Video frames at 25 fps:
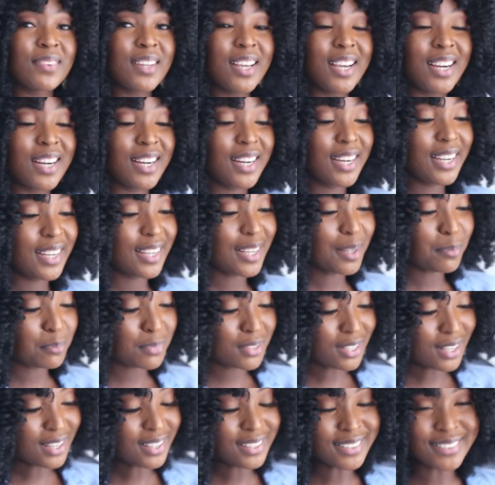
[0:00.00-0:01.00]
Alright, I'm
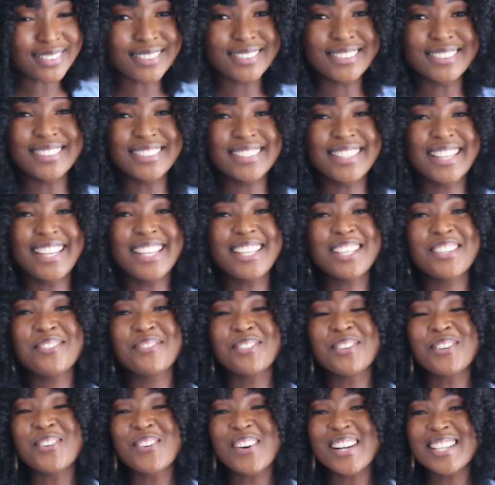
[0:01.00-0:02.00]
done. Thank you
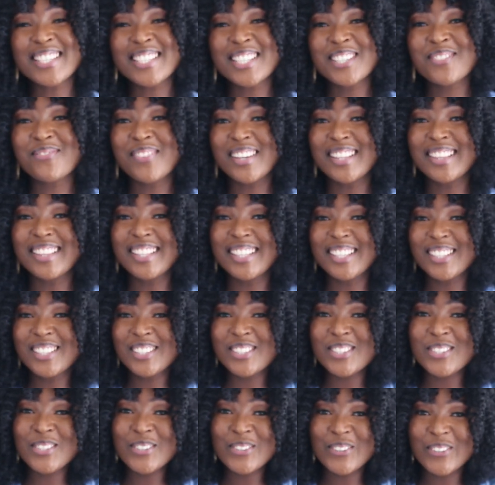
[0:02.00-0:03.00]
for watching my little
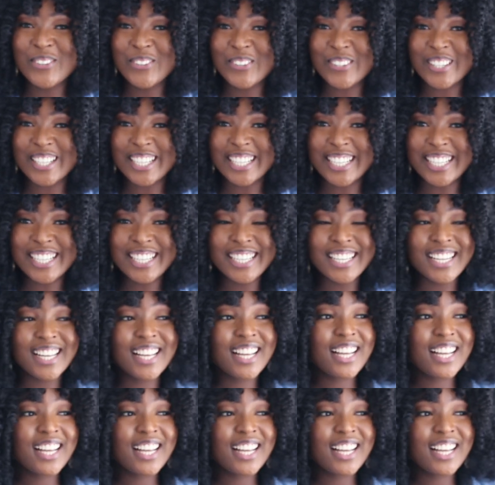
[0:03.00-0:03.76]
tour.